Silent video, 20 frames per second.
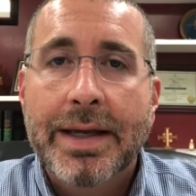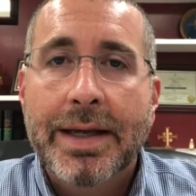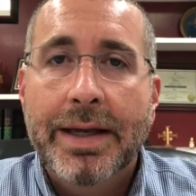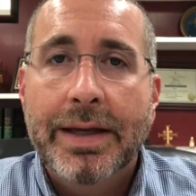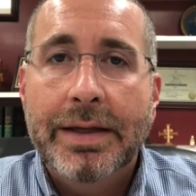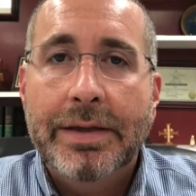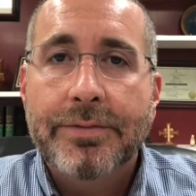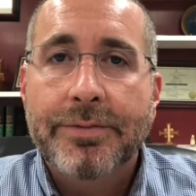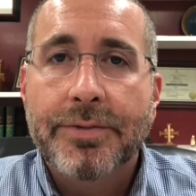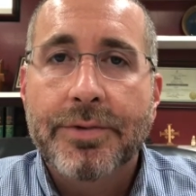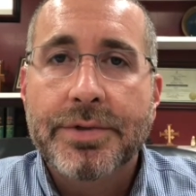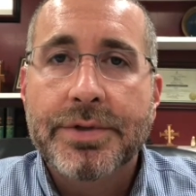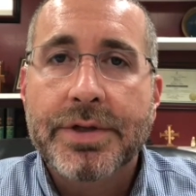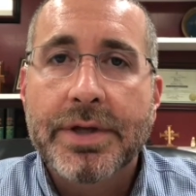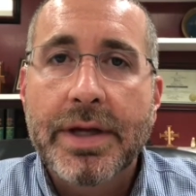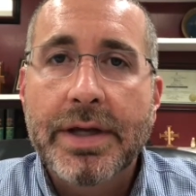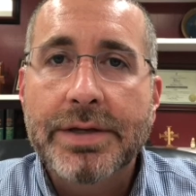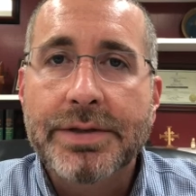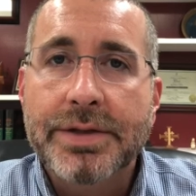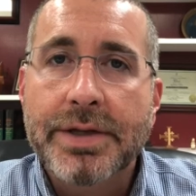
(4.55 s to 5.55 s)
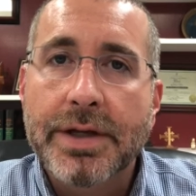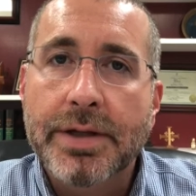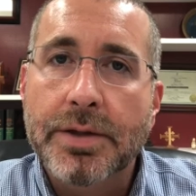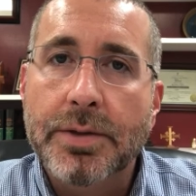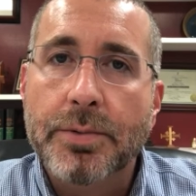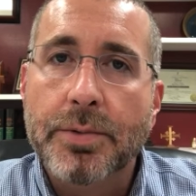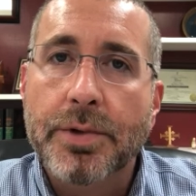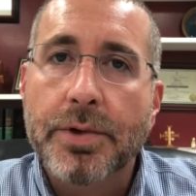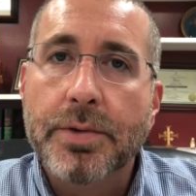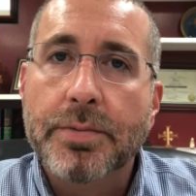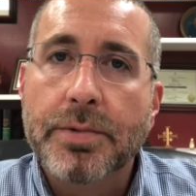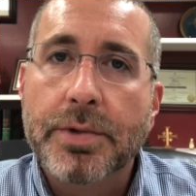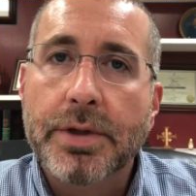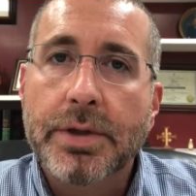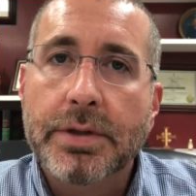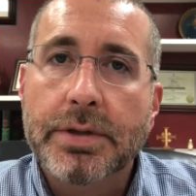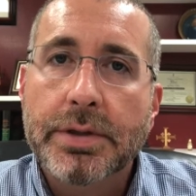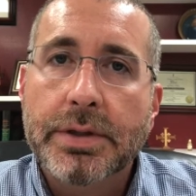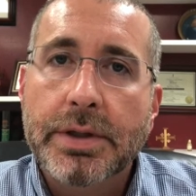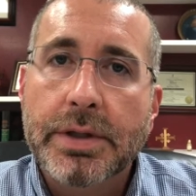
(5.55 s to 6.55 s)
And for today's Daily Word, we're going
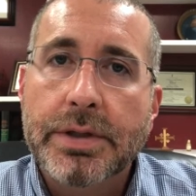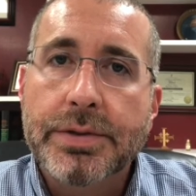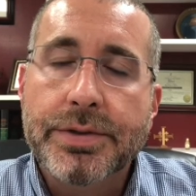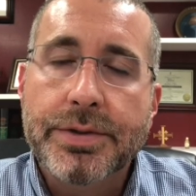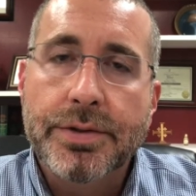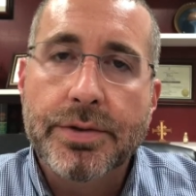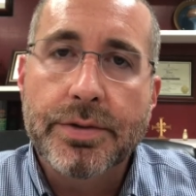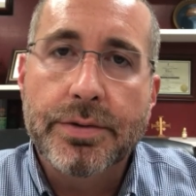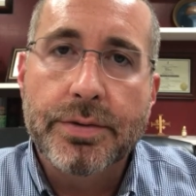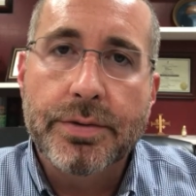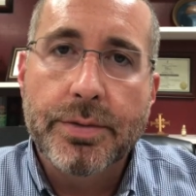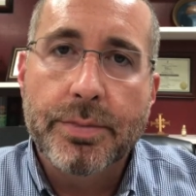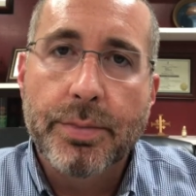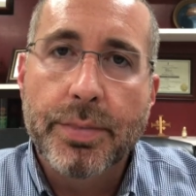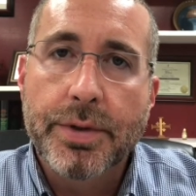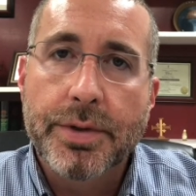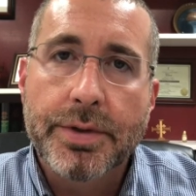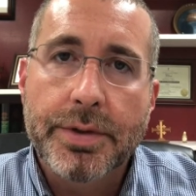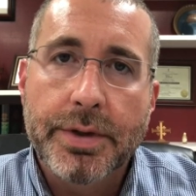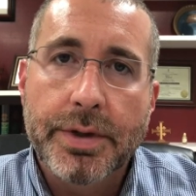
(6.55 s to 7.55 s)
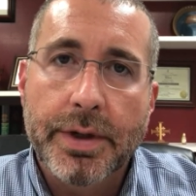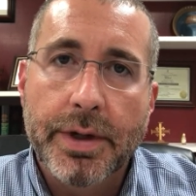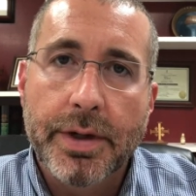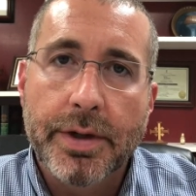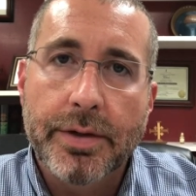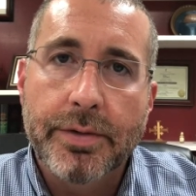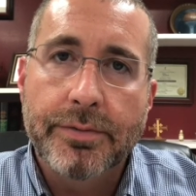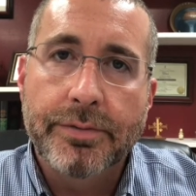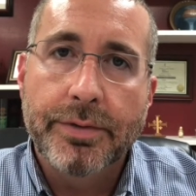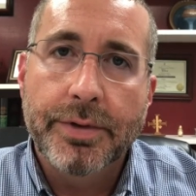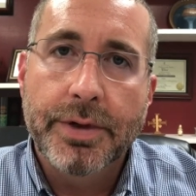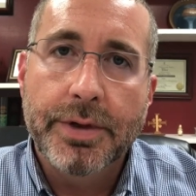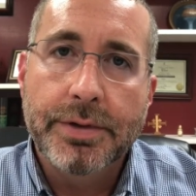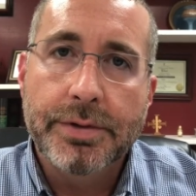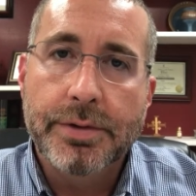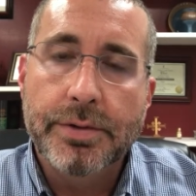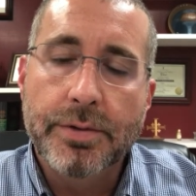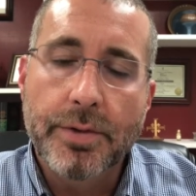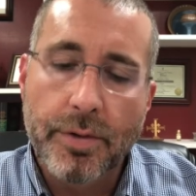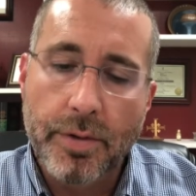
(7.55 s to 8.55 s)
to look into the book of
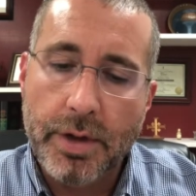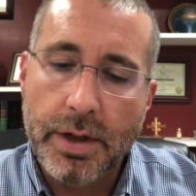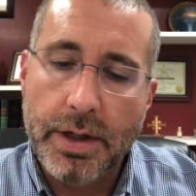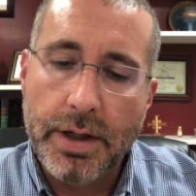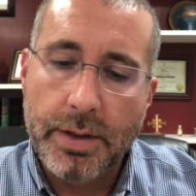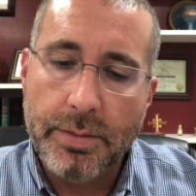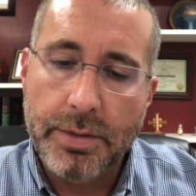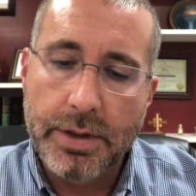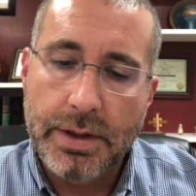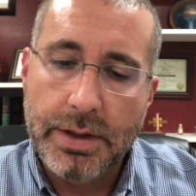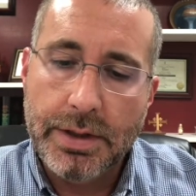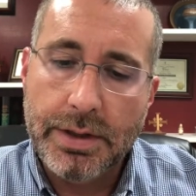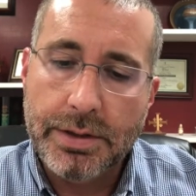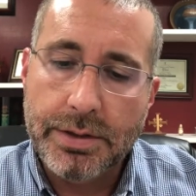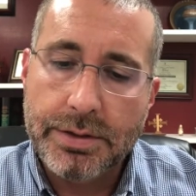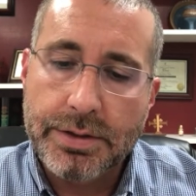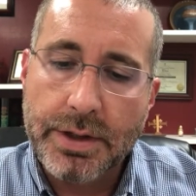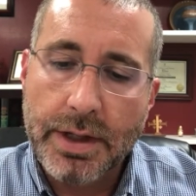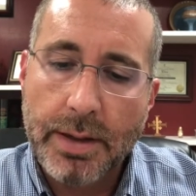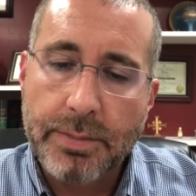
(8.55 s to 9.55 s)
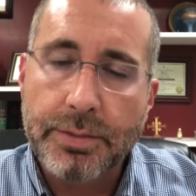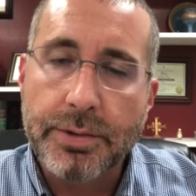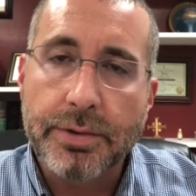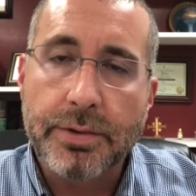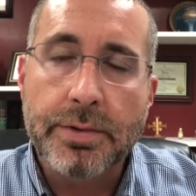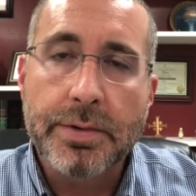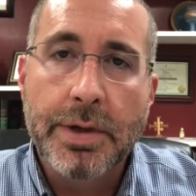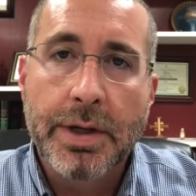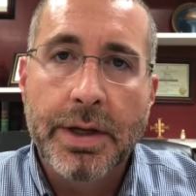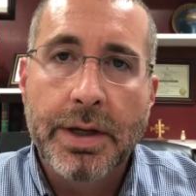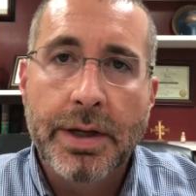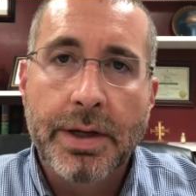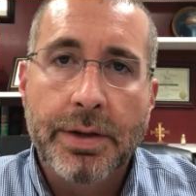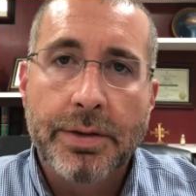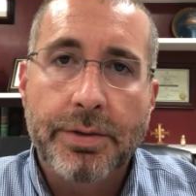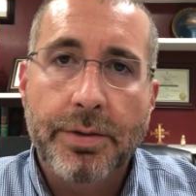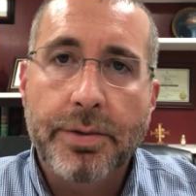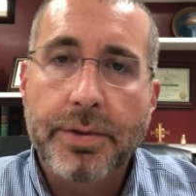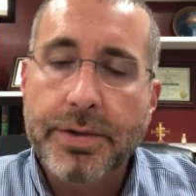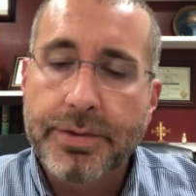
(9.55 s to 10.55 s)
Deuteronomy into chapter
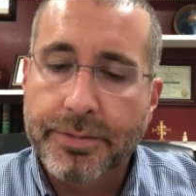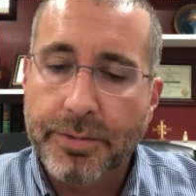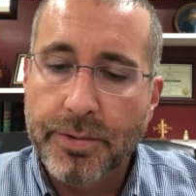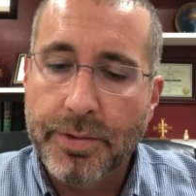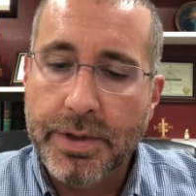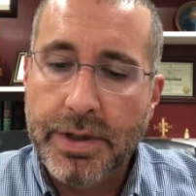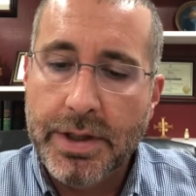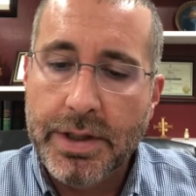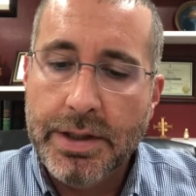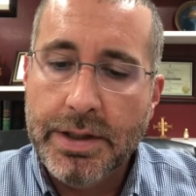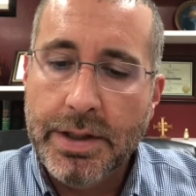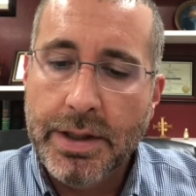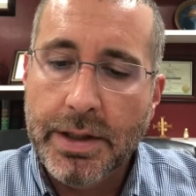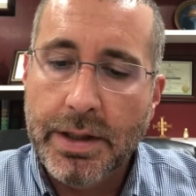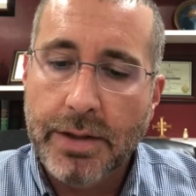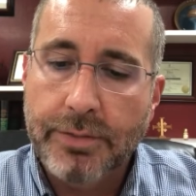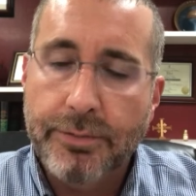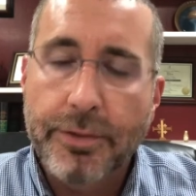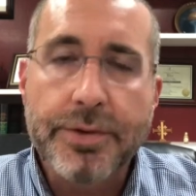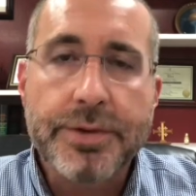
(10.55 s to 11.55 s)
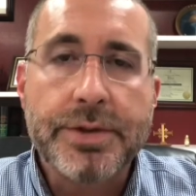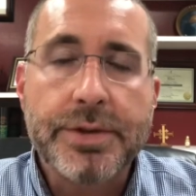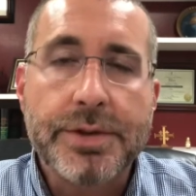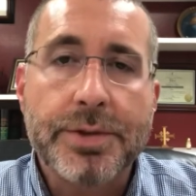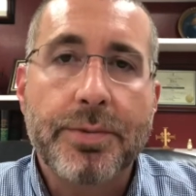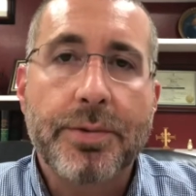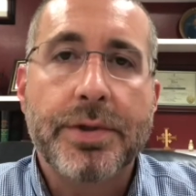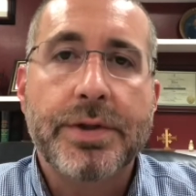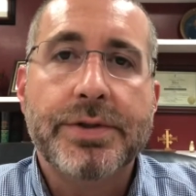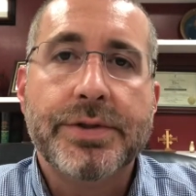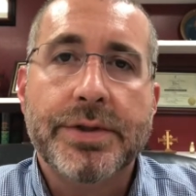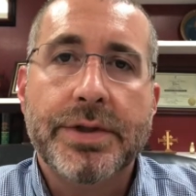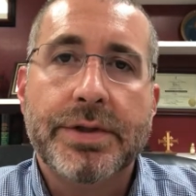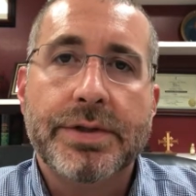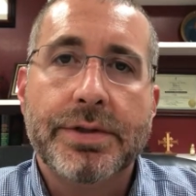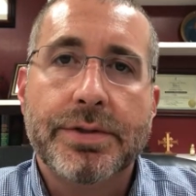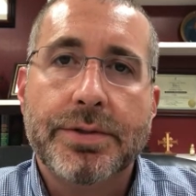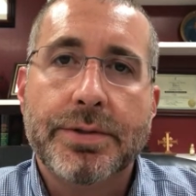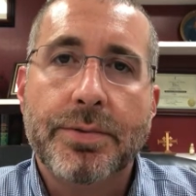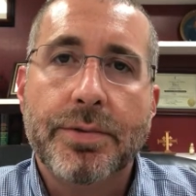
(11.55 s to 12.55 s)
33 and verses 26
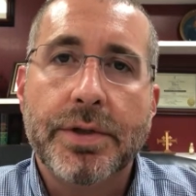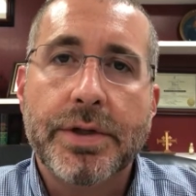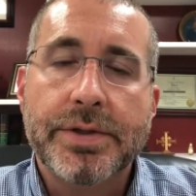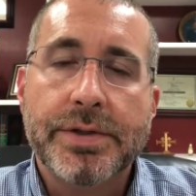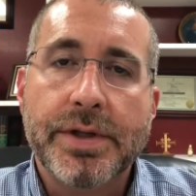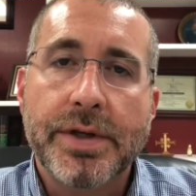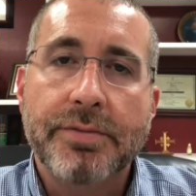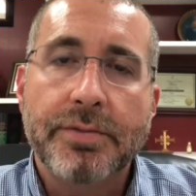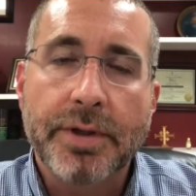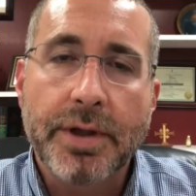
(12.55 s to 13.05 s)
and 27.